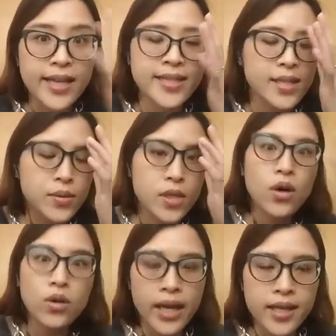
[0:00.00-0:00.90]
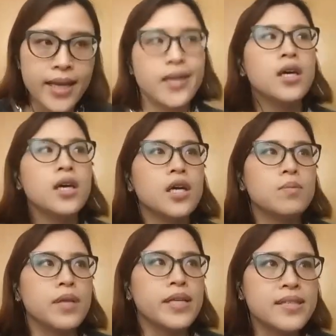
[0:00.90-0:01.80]
Because I was like, okay, like
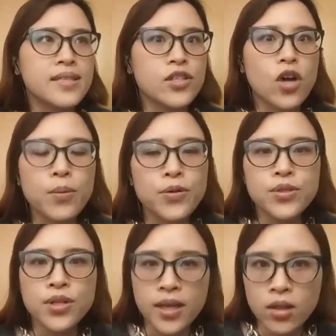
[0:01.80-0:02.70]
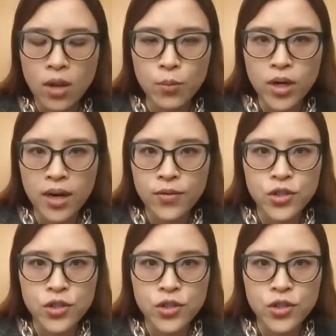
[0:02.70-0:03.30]
places like Scarborough used to get a lot more coverage.